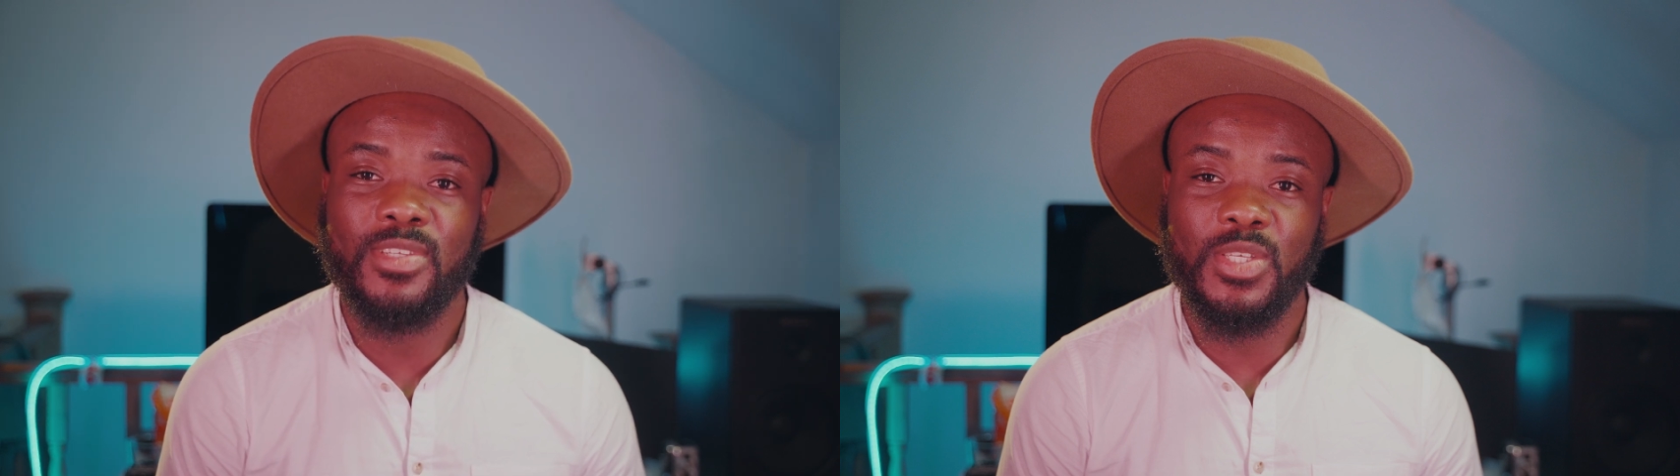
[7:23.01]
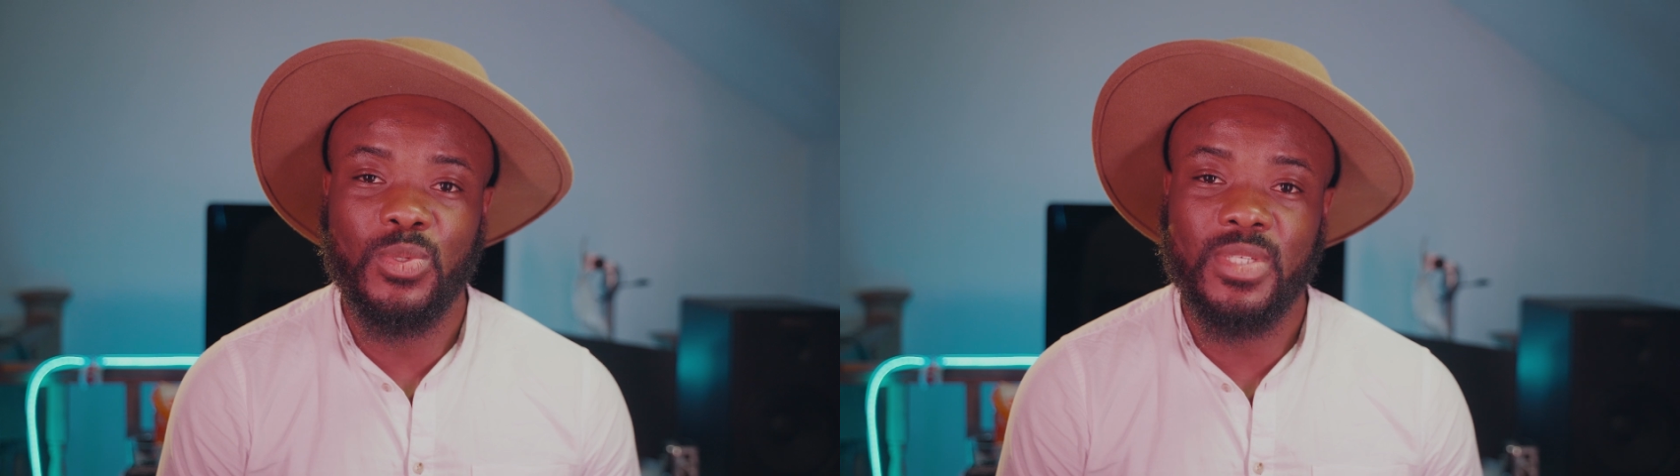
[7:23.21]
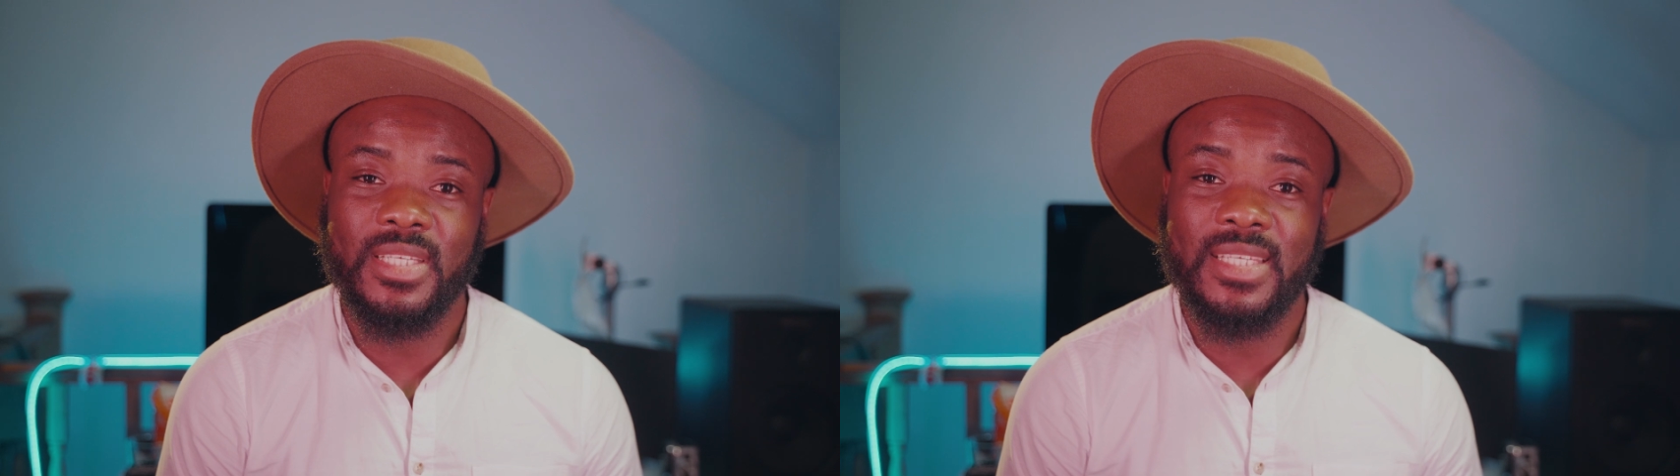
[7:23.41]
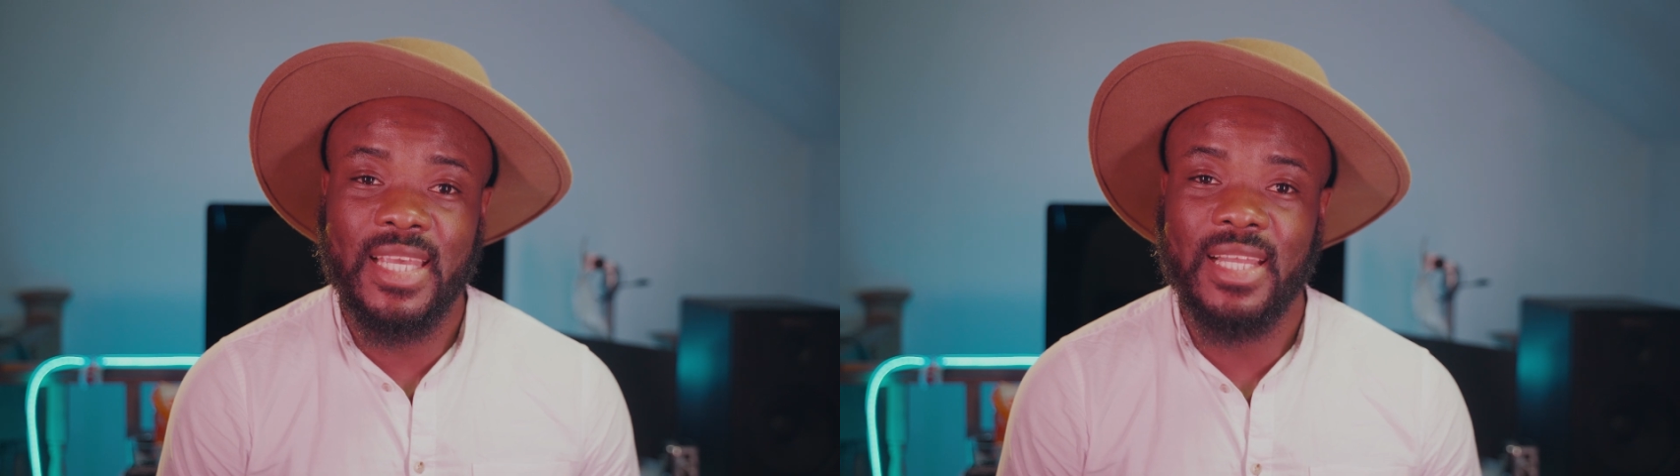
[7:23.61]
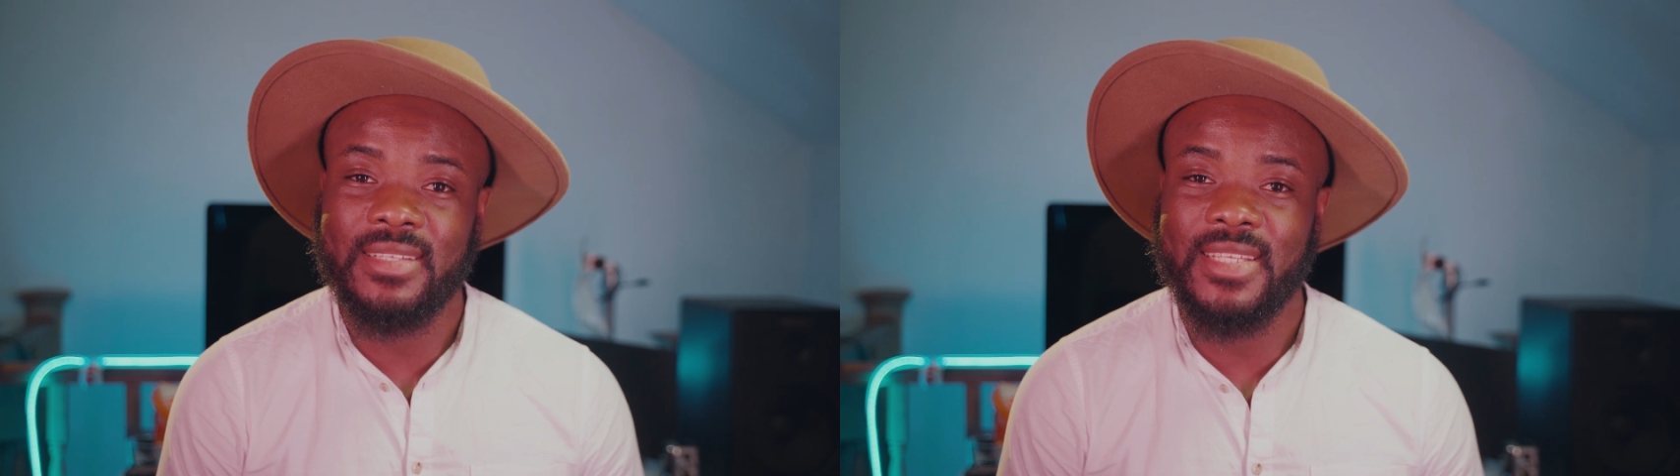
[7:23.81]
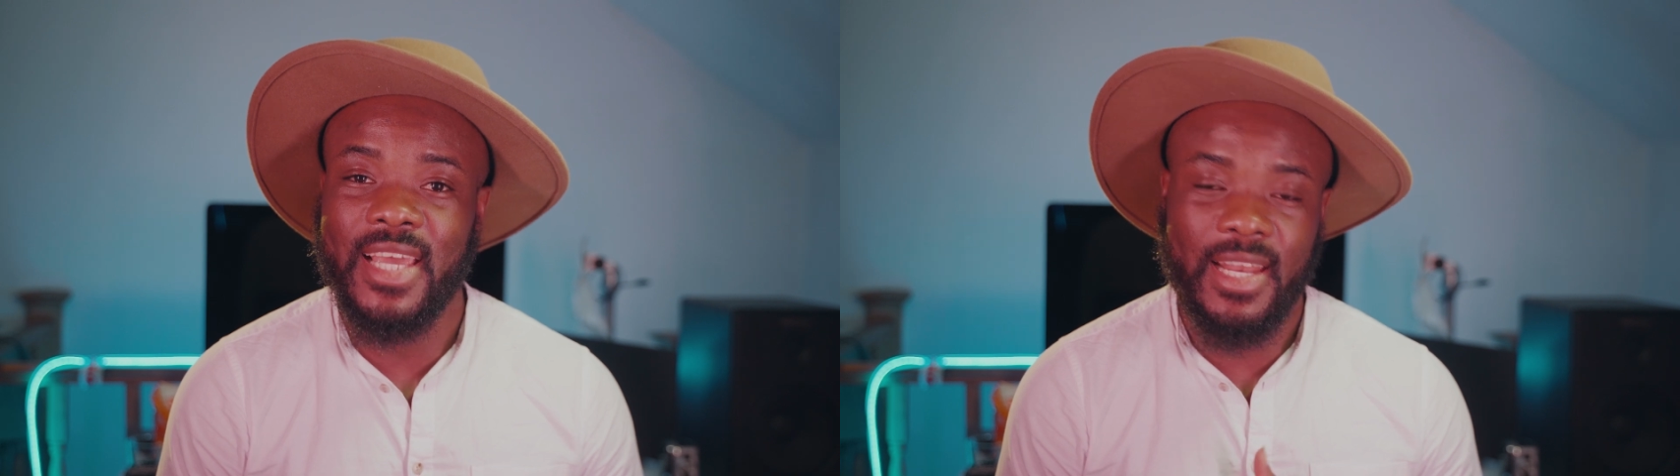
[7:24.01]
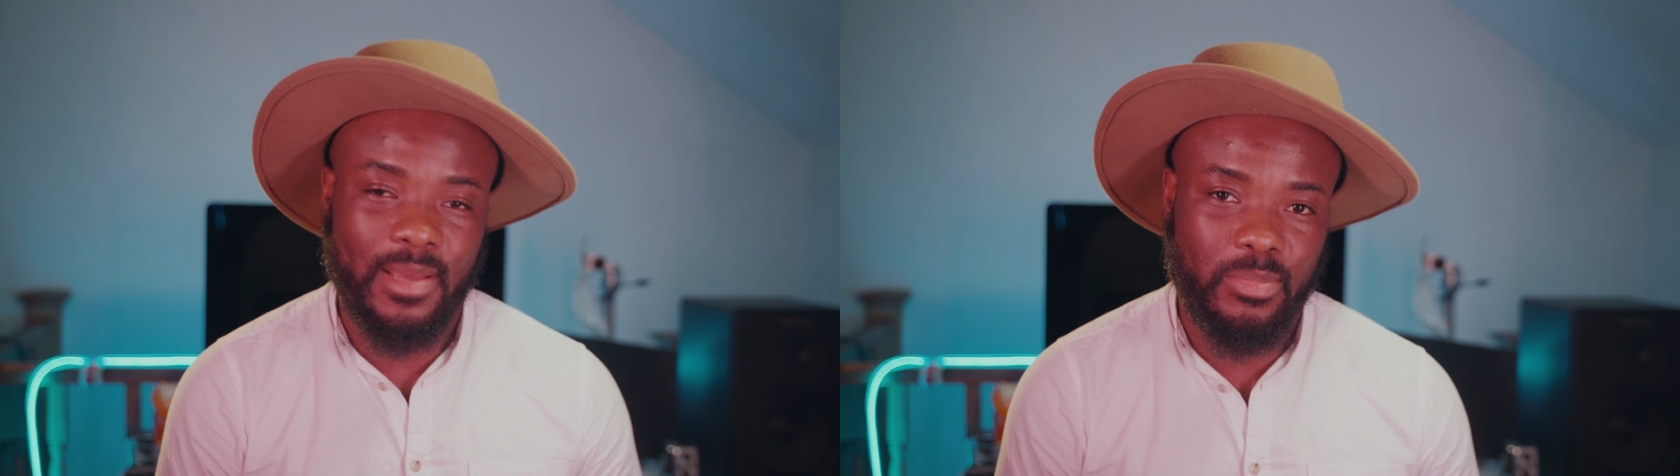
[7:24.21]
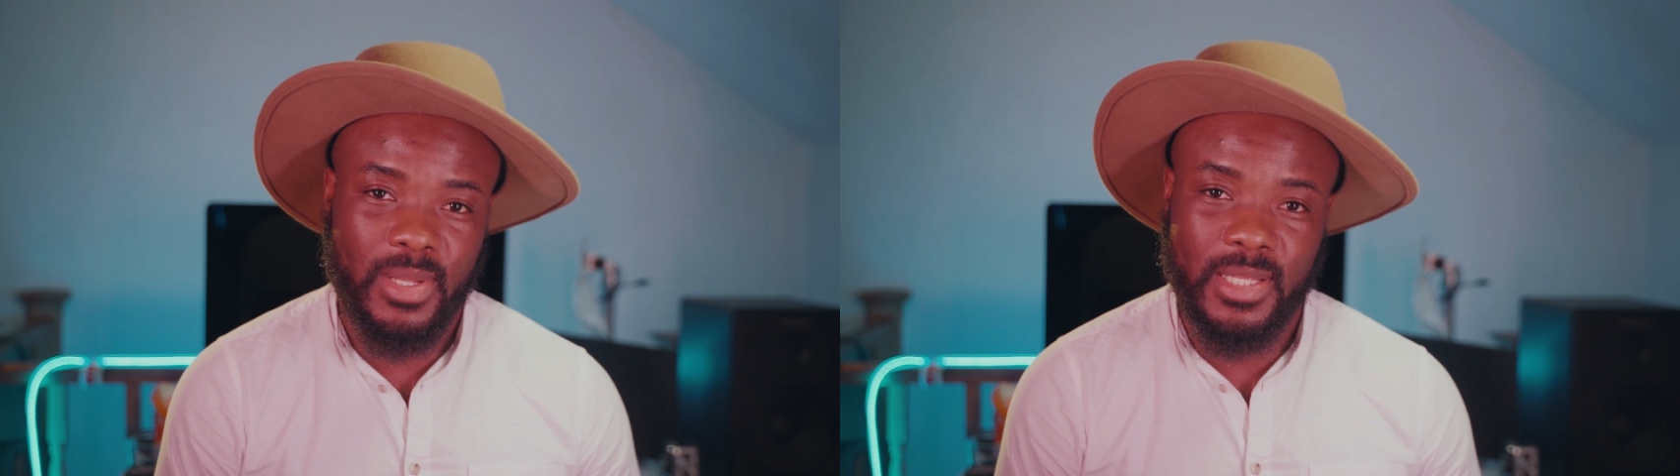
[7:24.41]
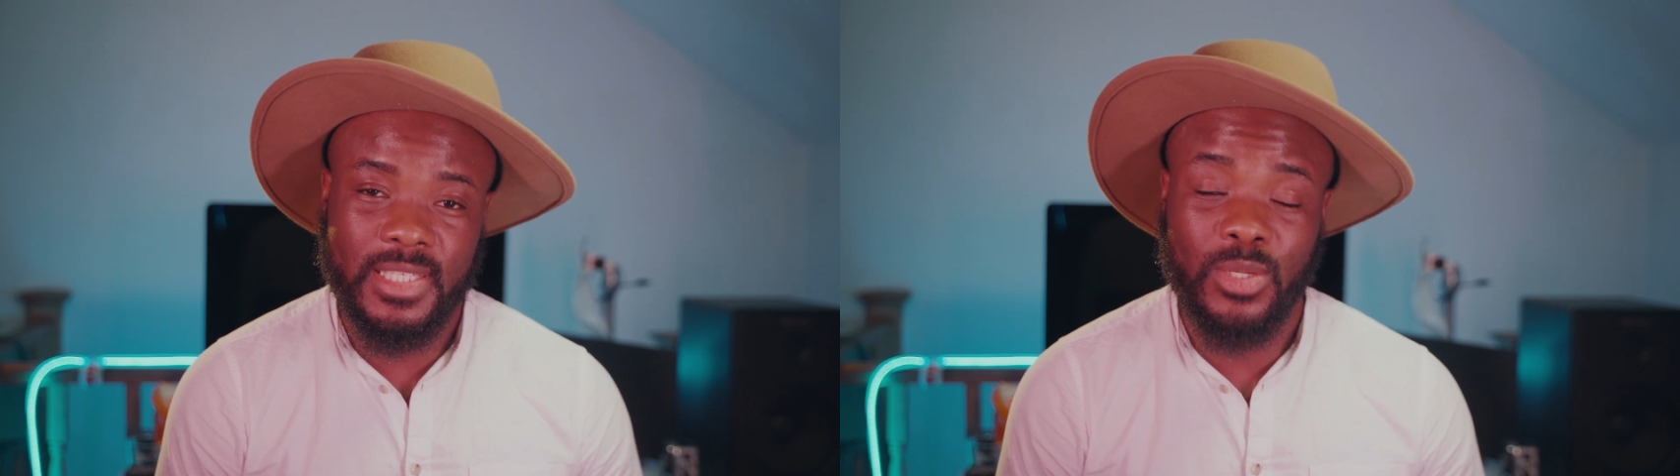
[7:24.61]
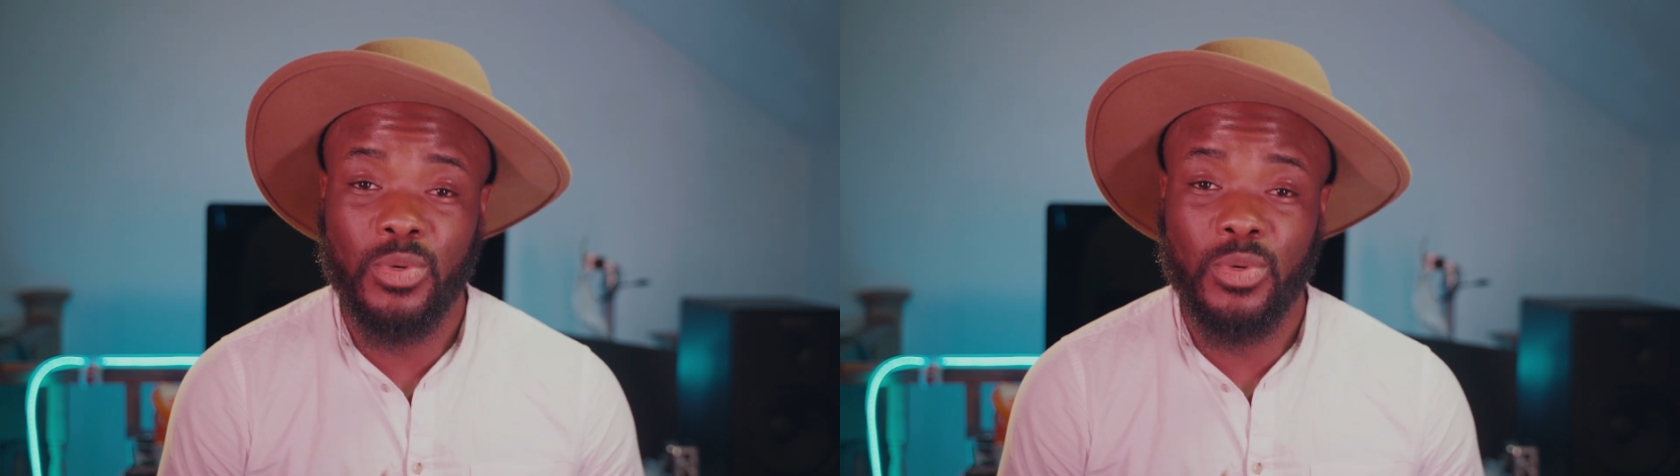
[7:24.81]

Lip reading: the user skills and ability,